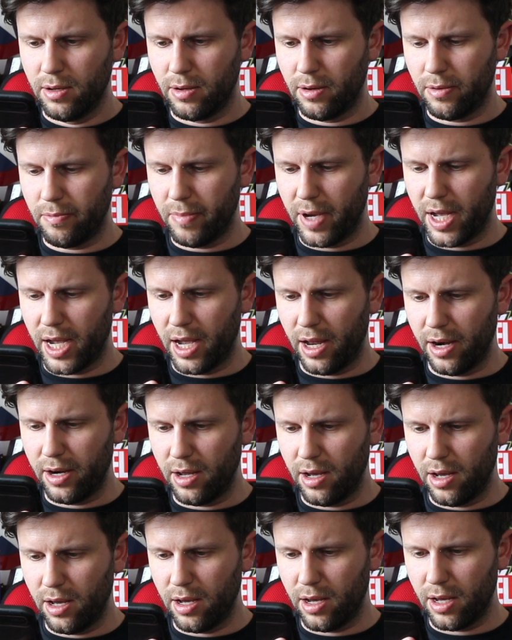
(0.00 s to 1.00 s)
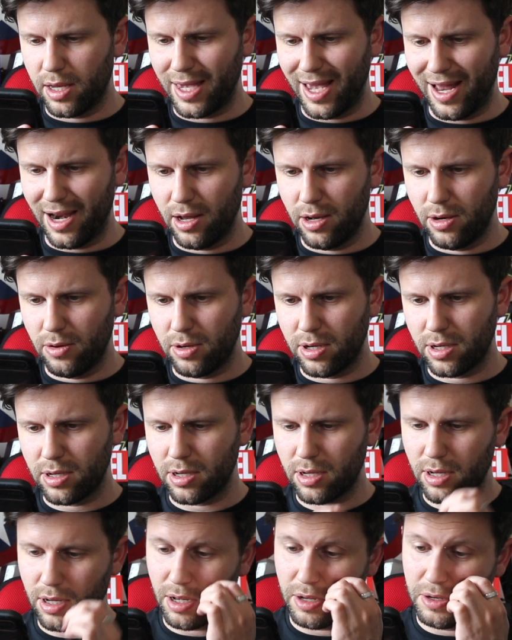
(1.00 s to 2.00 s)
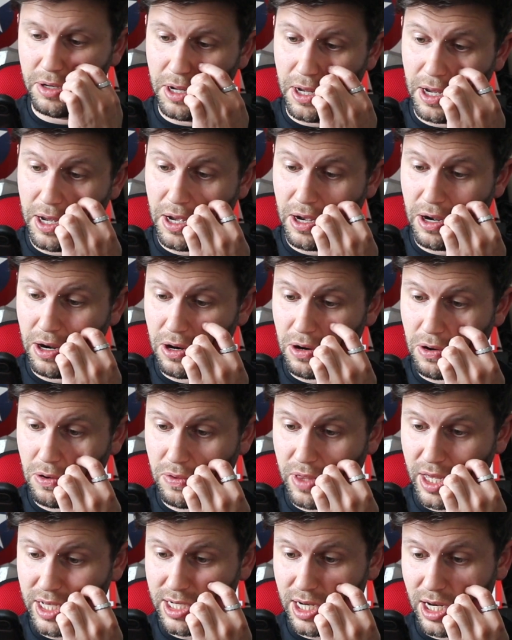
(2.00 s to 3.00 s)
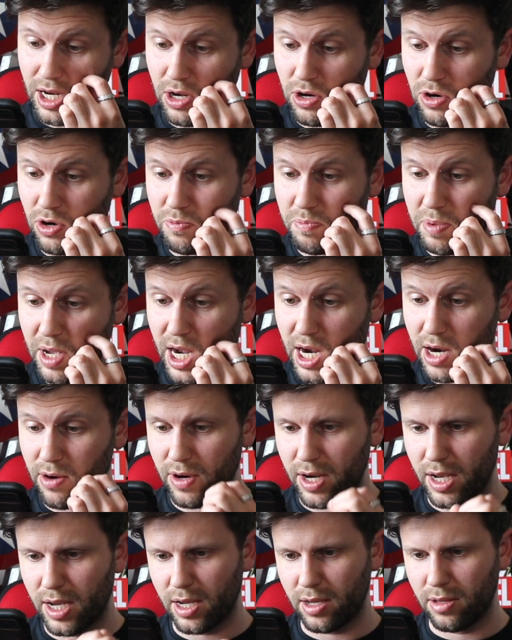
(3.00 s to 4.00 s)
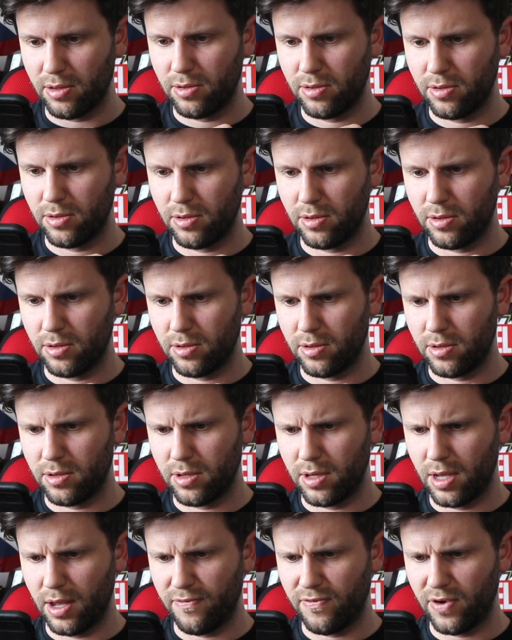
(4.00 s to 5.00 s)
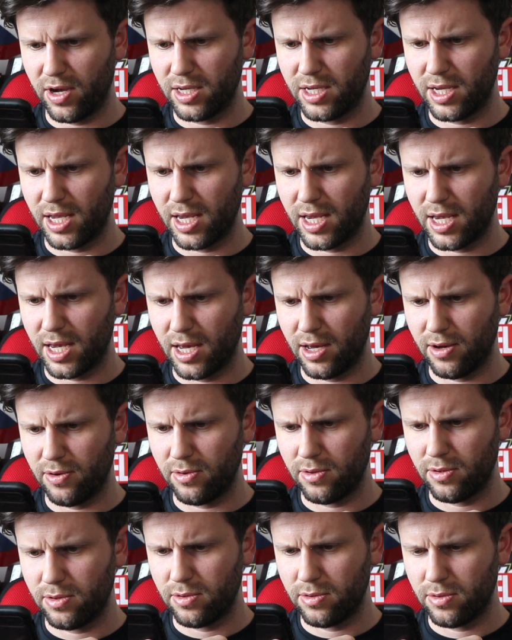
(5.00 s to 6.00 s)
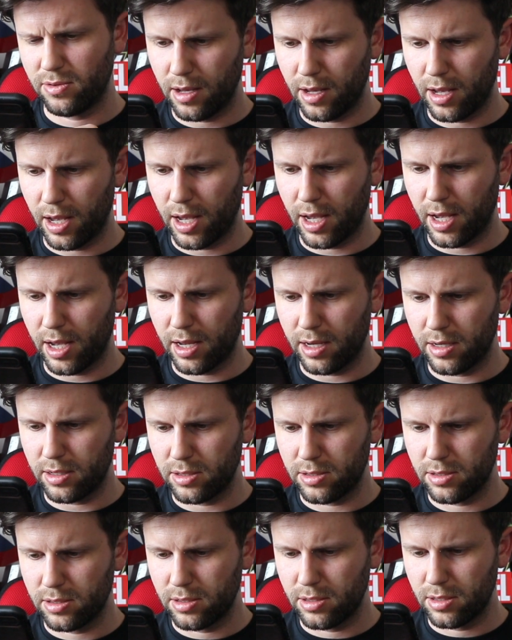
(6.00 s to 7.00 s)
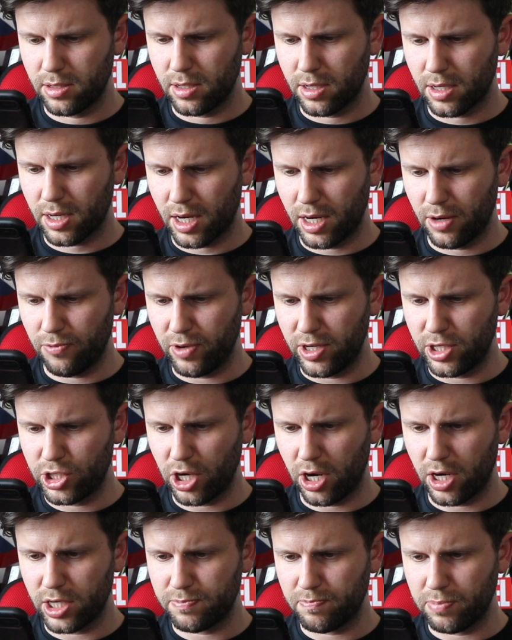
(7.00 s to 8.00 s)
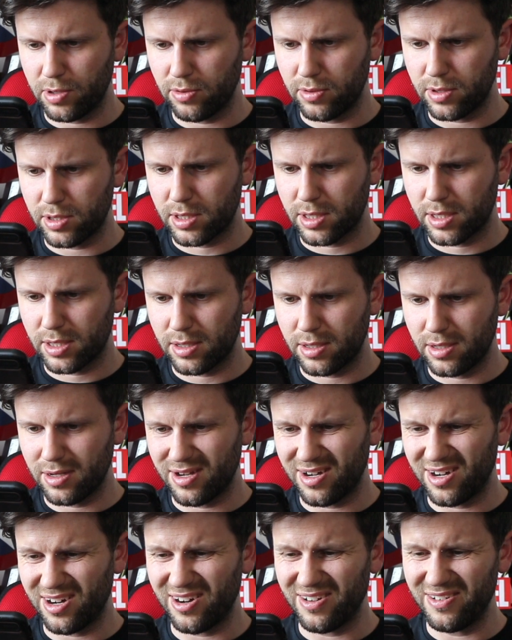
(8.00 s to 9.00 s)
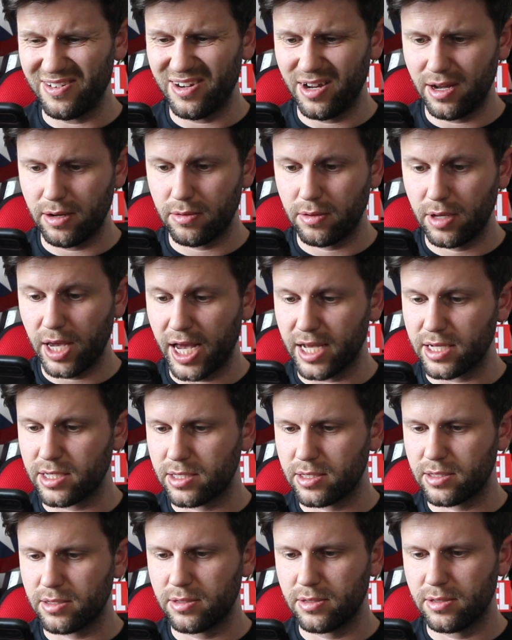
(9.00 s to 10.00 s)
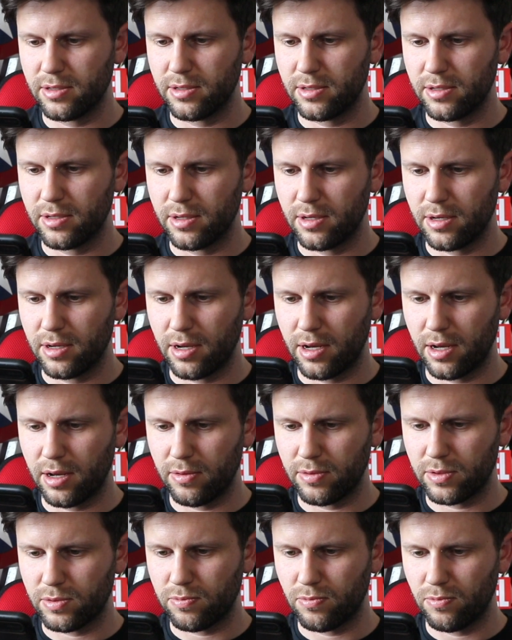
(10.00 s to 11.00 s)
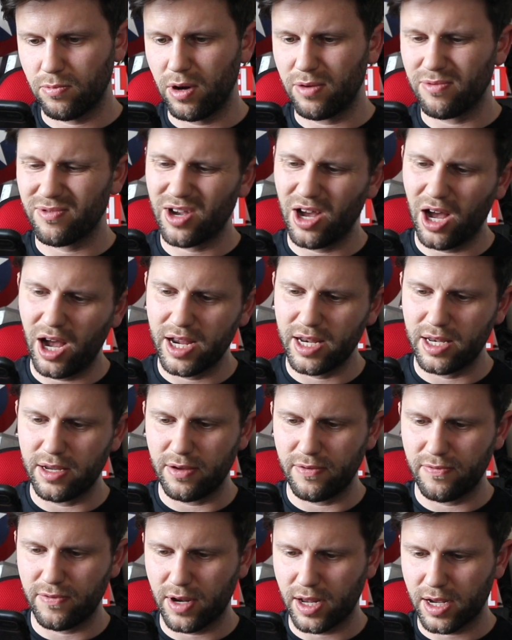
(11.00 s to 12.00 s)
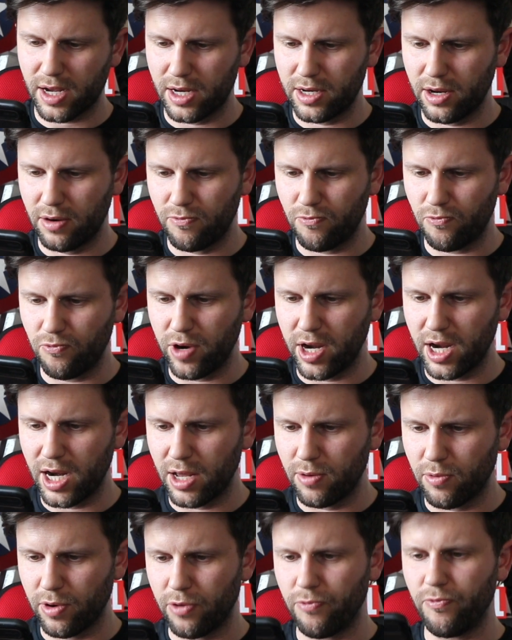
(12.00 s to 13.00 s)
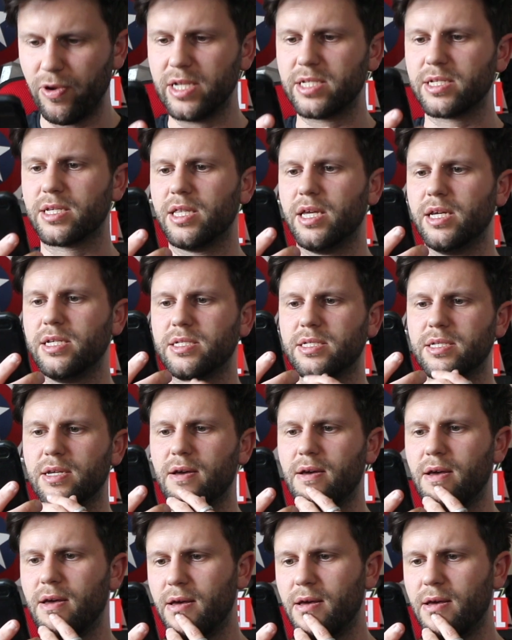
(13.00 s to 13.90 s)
Oh, man. Uh, yellow. Oh, no, that's load bearing. If I take out and... Can I recharge blue as... Oh, no. Yes. I was... Well, kind of. Like, I don't really want to risk this.